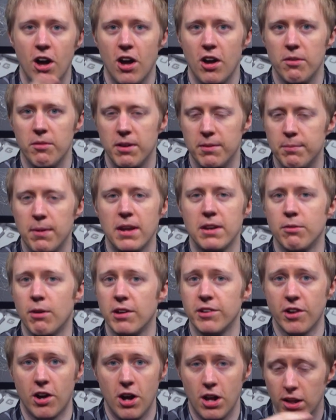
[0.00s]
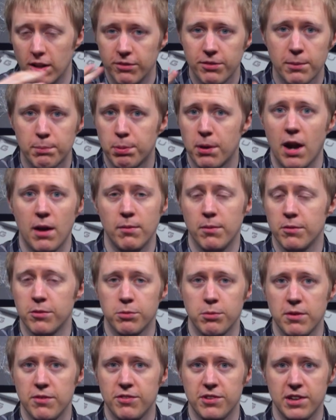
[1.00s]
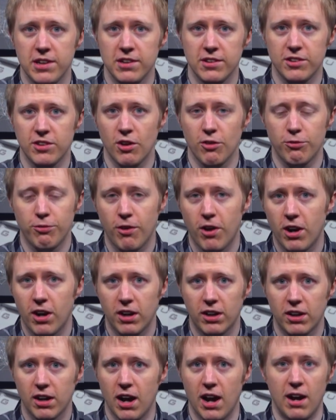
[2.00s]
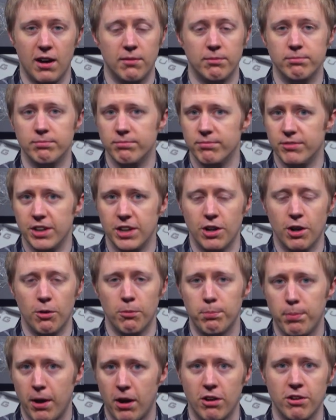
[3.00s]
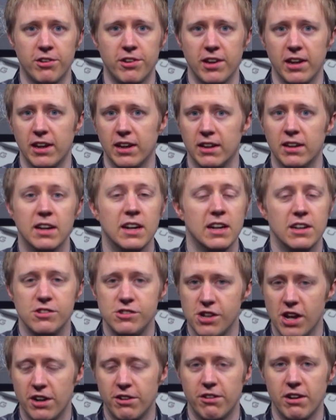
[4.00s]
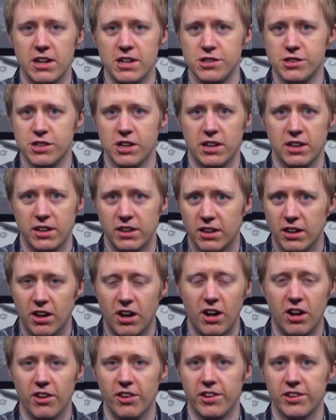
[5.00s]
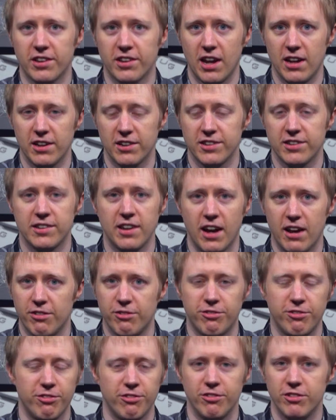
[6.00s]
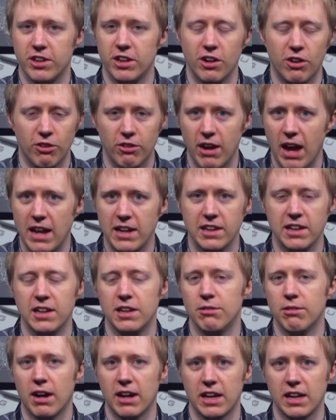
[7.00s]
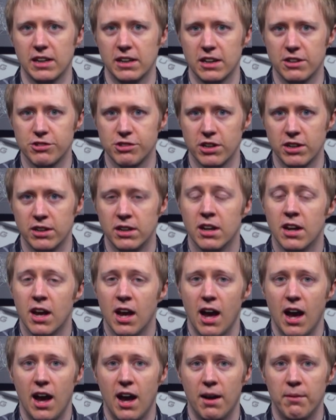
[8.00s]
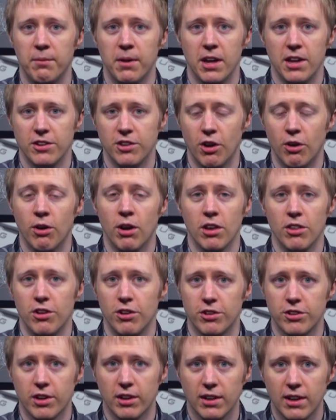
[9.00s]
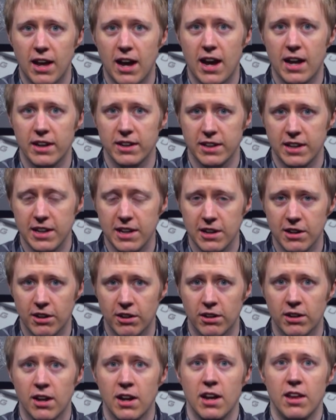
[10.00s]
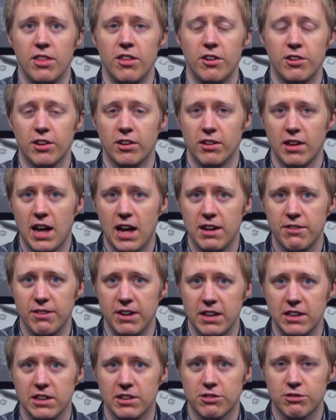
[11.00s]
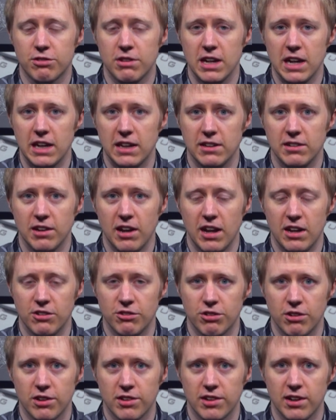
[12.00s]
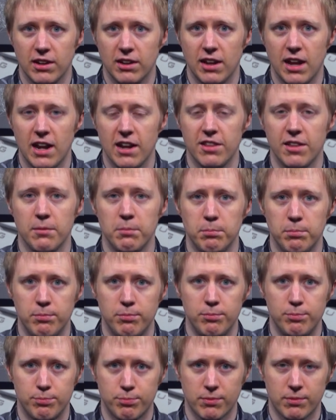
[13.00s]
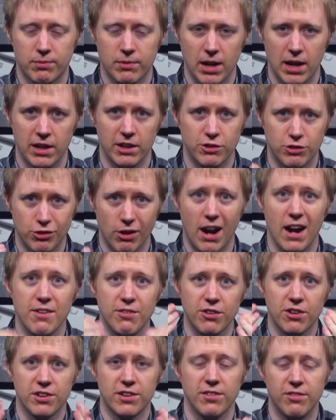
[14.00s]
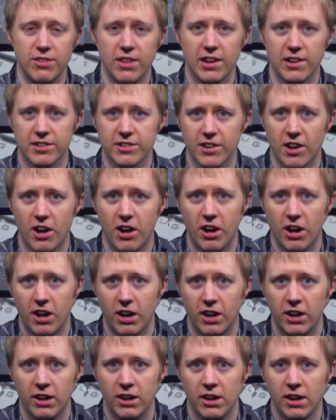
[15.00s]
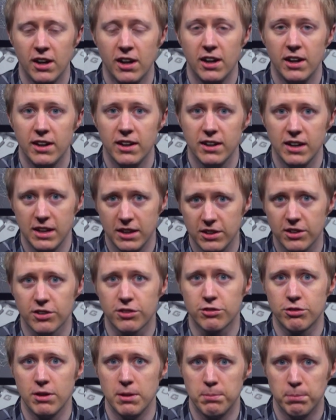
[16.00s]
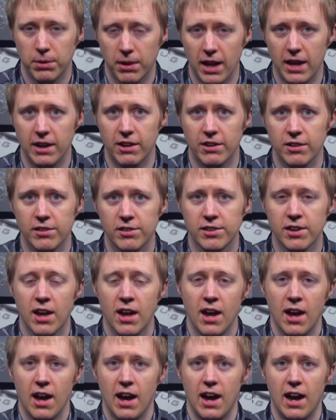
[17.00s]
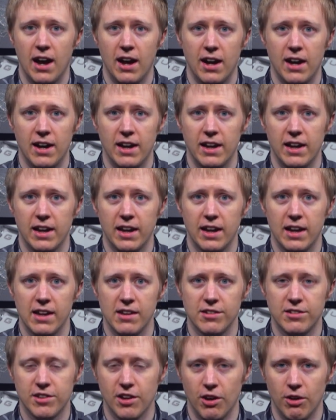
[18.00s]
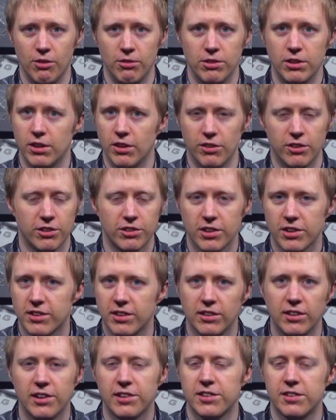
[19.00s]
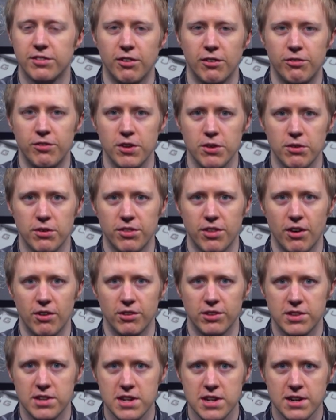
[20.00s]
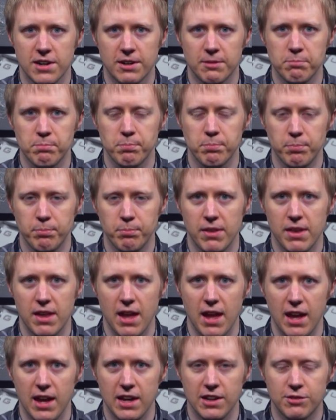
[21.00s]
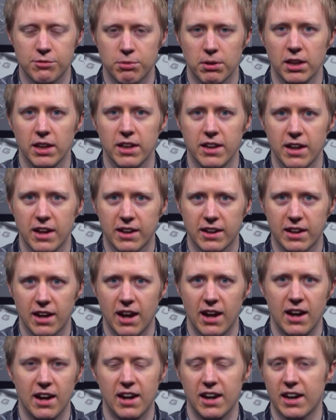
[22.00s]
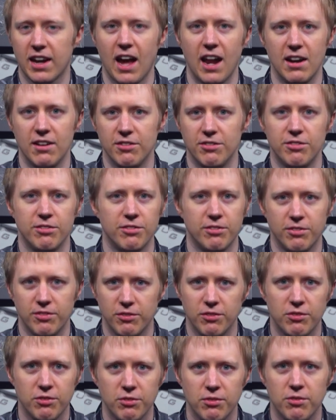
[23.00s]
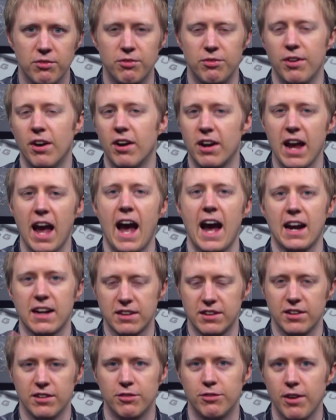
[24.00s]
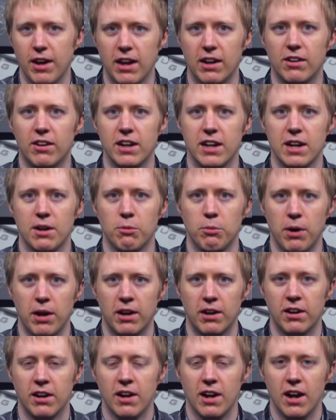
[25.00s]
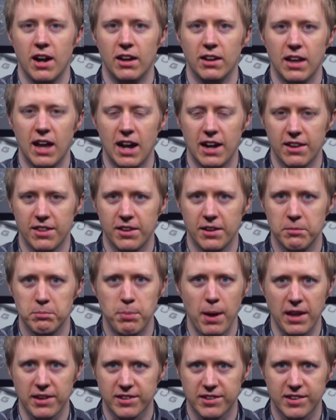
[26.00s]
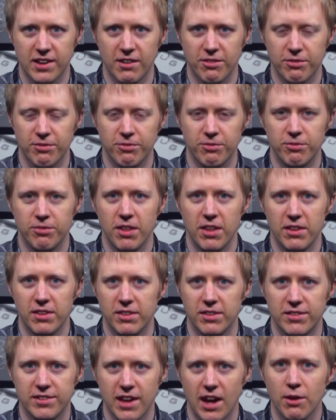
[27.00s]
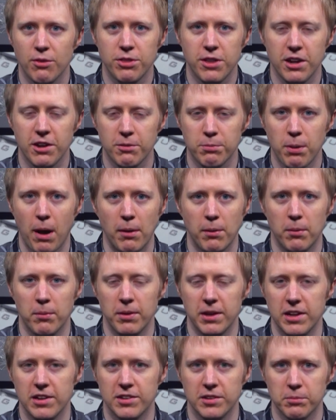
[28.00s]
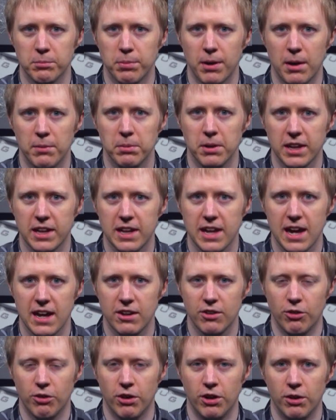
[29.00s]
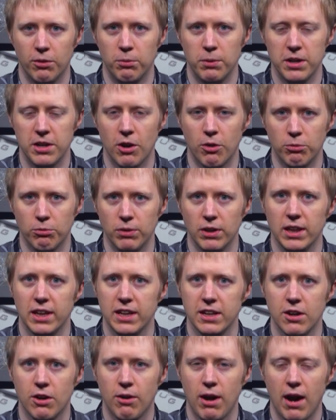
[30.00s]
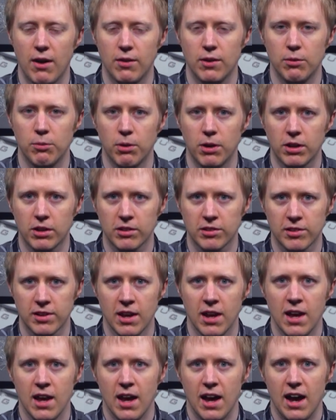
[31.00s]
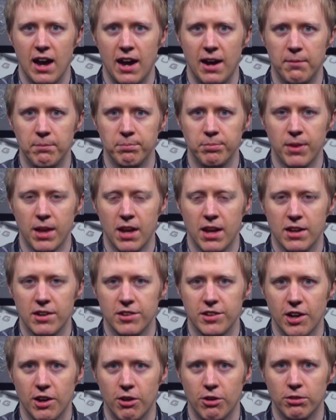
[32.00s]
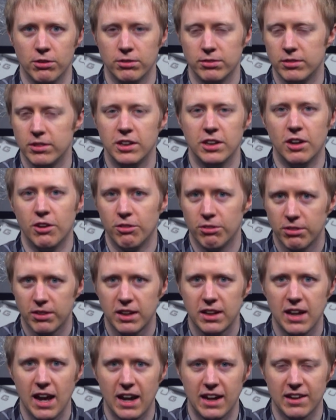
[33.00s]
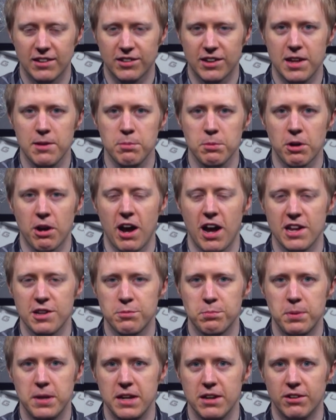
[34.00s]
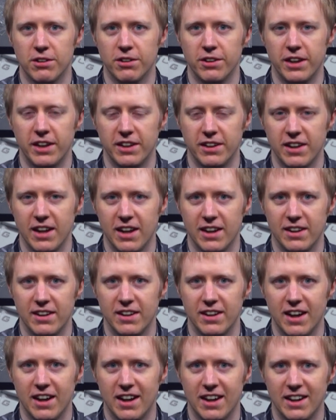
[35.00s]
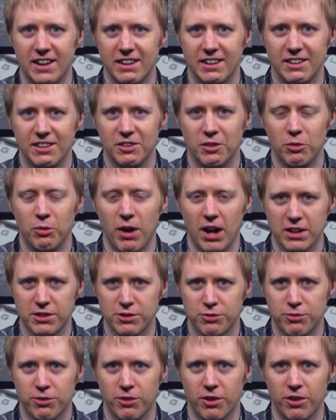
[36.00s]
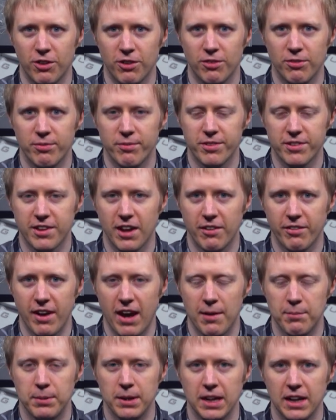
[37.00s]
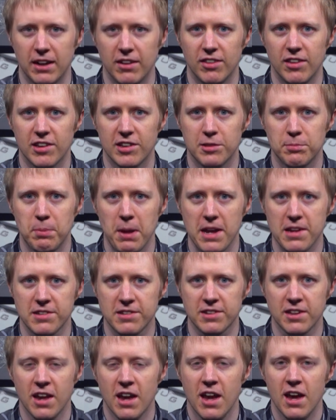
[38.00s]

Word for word: in many ways all of the problems we've seen so far um, you know parsing generation all this of stuff you know entity recognition um, so there's a lot here there's a lot of industry in interest and a lot of the kind of drivers of this are industry players uh, so you know there's just a list of a few of those here it's really a, uh, a kind of very active area where a lot of the best stuff that's out there probably isn't public yet, or we don't really know how it works. Um, so, you know, I guess keep your eyes peeled and, and uh, watch for stuff happening in this space.